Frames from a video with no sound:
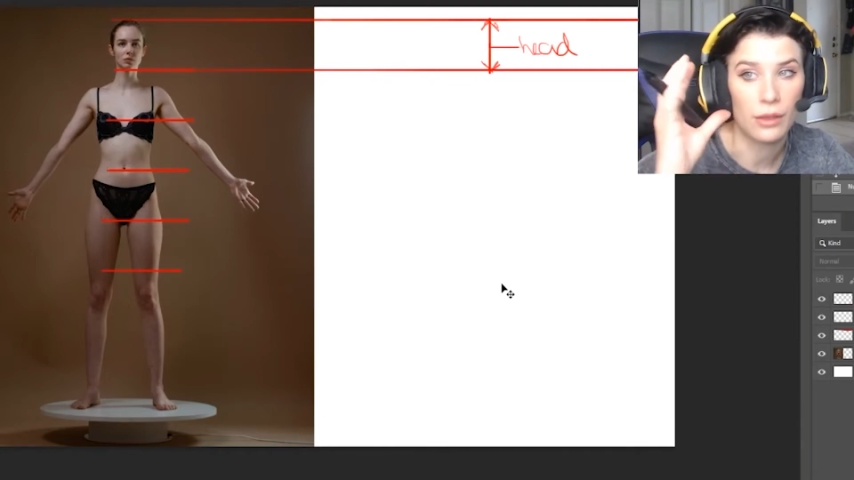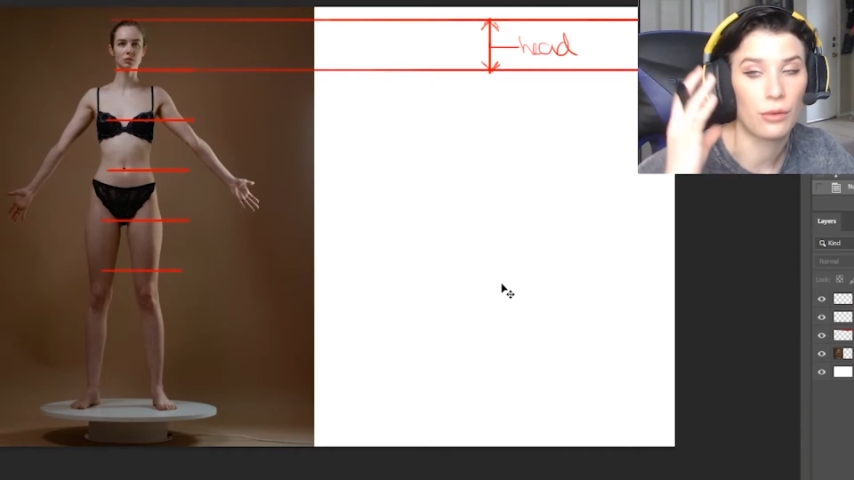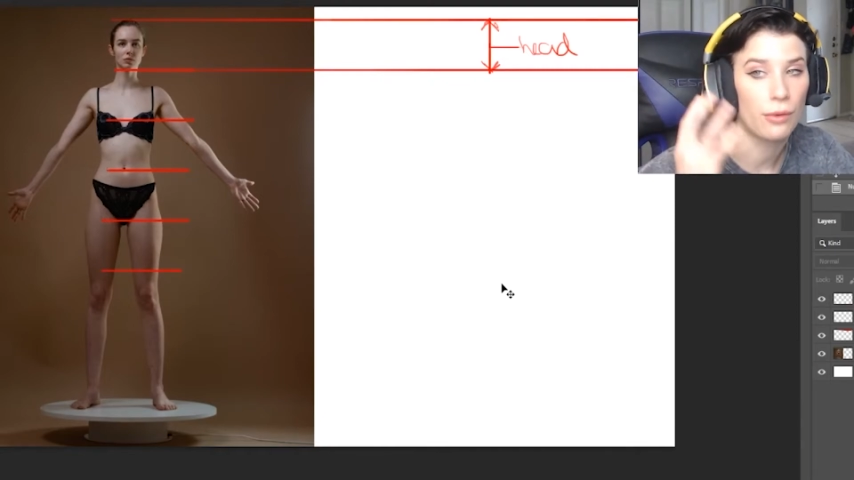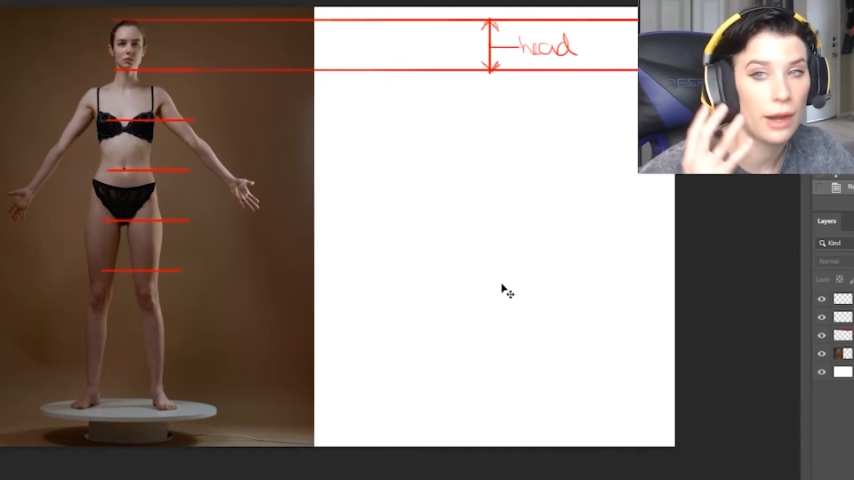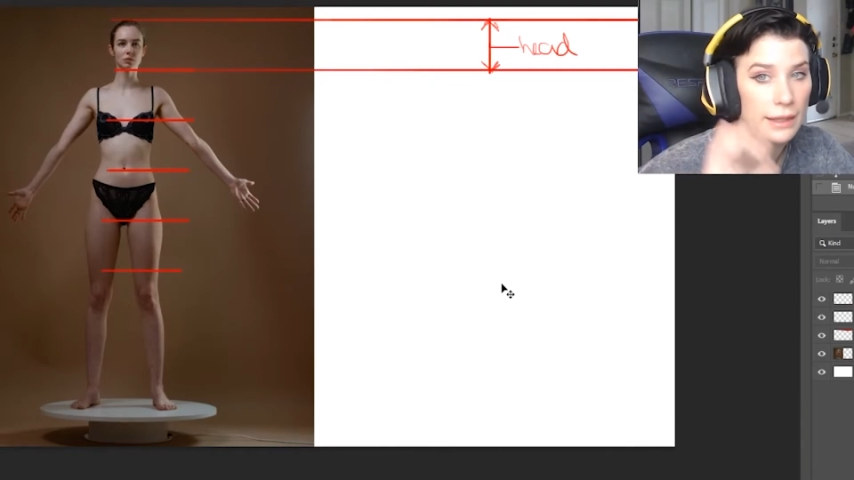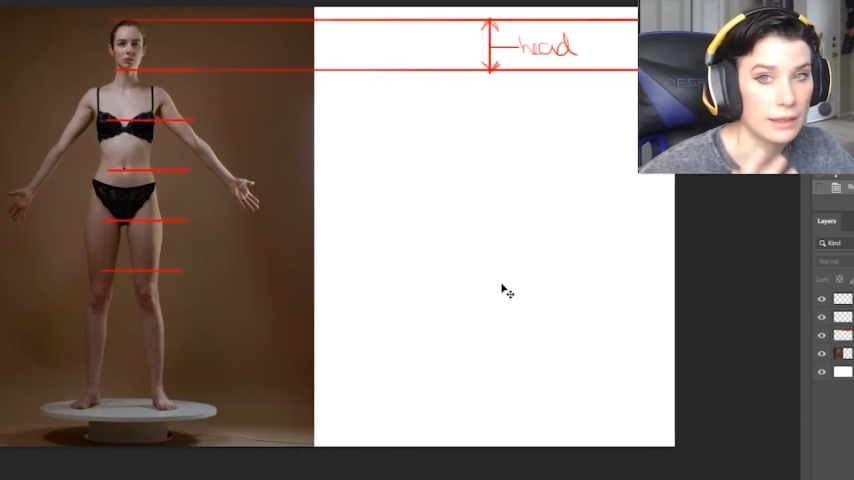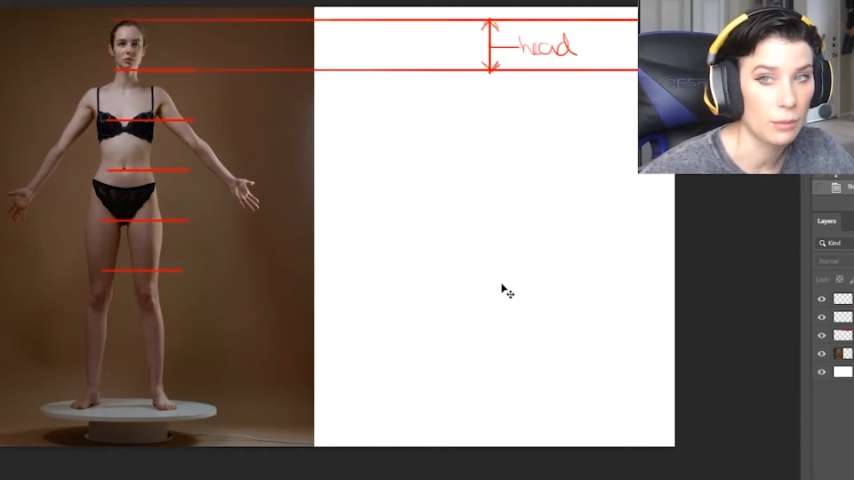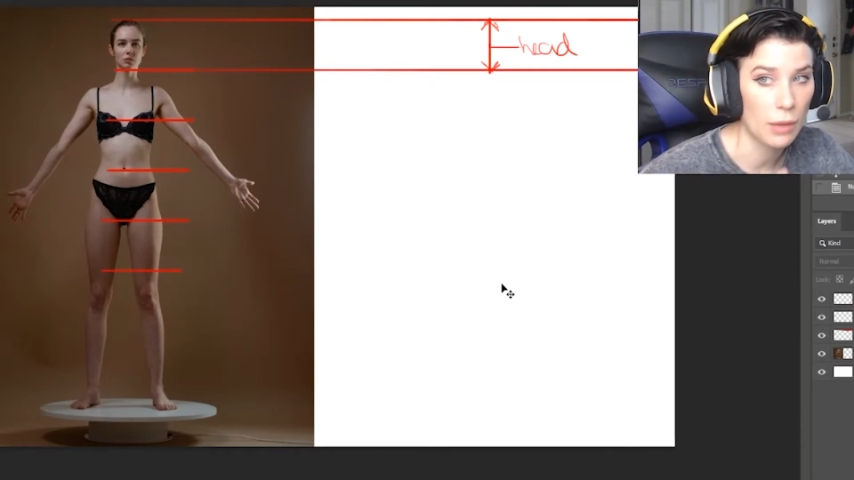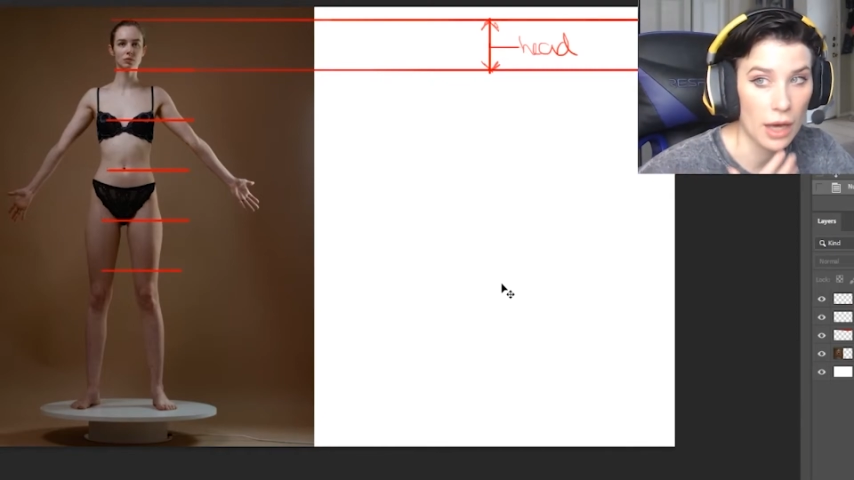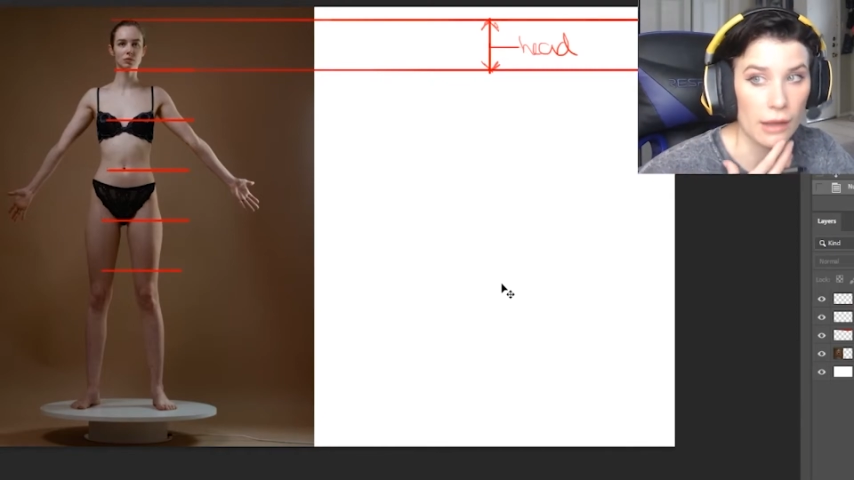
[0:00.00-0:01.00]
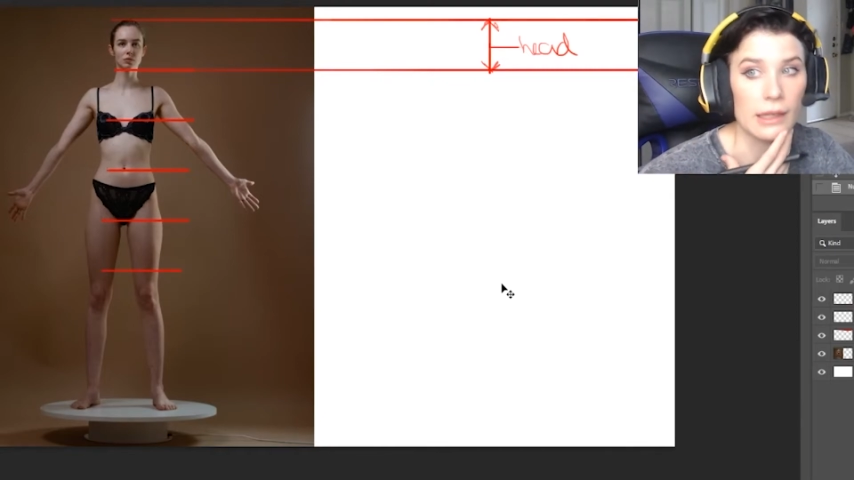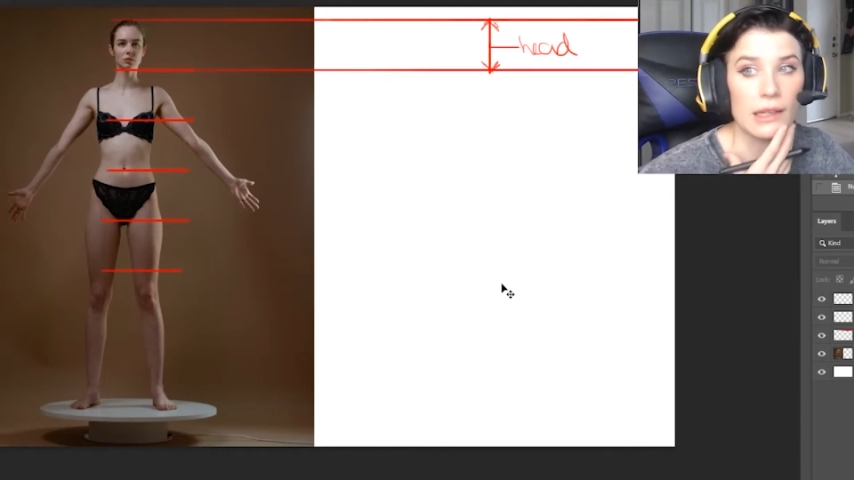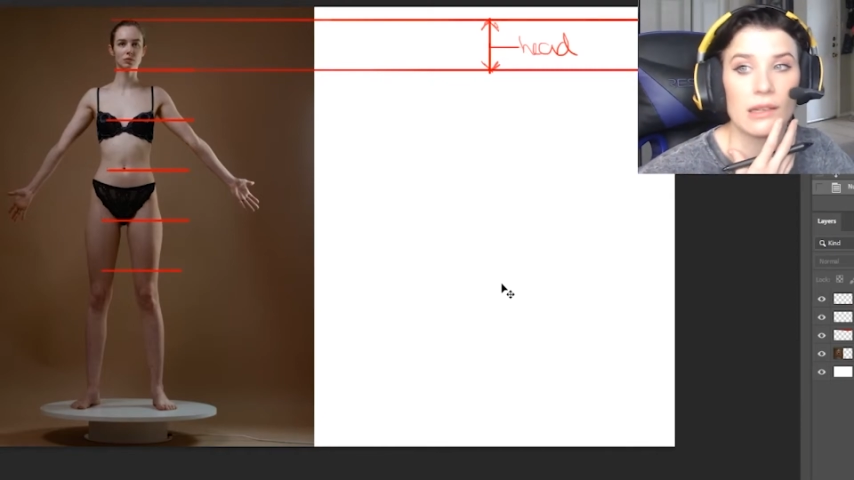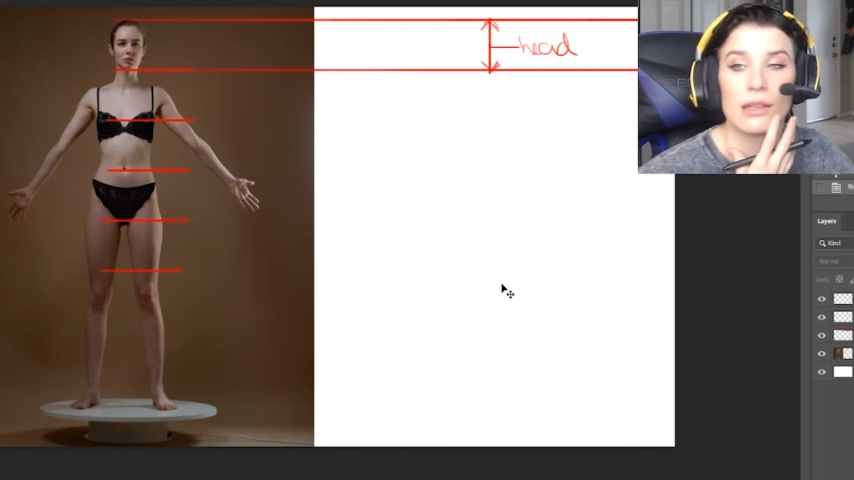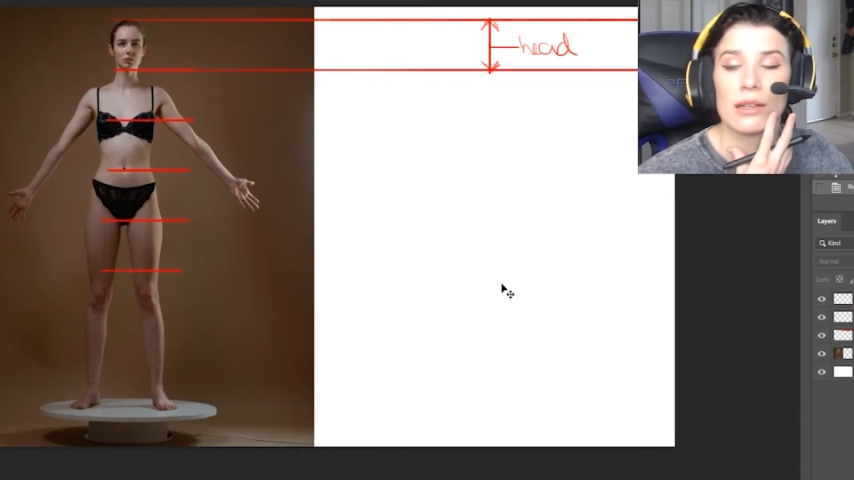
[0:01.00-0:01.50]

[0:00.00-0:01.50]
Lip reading: the rest of the body